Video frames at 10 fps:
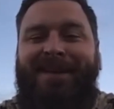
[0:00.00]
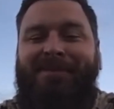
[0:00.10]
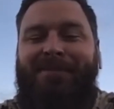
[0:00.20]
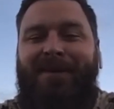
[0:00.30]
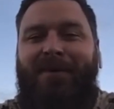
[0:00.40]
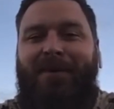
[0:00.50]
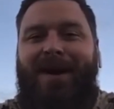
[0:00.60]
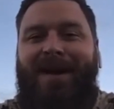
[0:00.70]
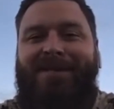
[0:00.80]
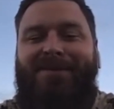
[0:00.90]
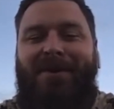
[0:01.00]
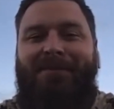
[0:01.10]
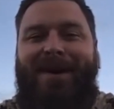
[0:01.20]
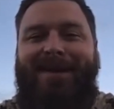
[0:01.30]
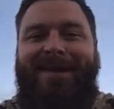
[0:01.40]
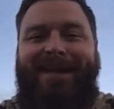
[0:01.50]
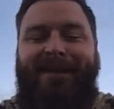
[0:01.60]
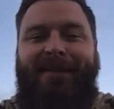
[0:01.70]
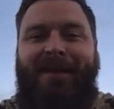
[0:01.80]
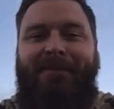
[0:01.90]
before I can start modeling
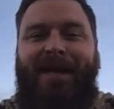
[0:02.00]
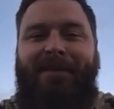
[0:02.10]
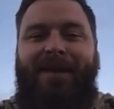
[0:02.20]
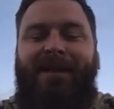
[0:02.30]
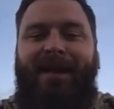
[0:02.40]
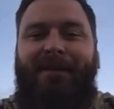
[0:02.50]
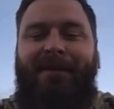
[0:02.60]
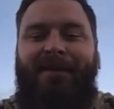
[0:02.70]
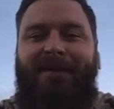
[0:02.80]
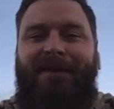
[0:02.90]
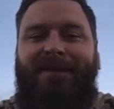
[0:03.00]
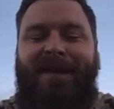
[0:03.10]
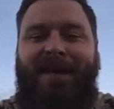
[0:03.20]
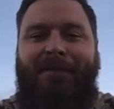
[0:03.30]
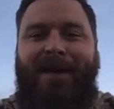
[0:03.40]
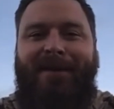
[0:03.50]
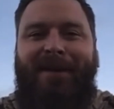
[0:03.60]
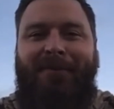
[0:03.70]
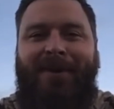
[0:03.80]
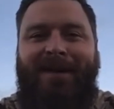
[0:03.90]
anything, but I'd be glad to help out in
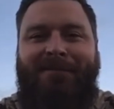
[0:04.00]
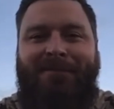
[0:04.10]
any way.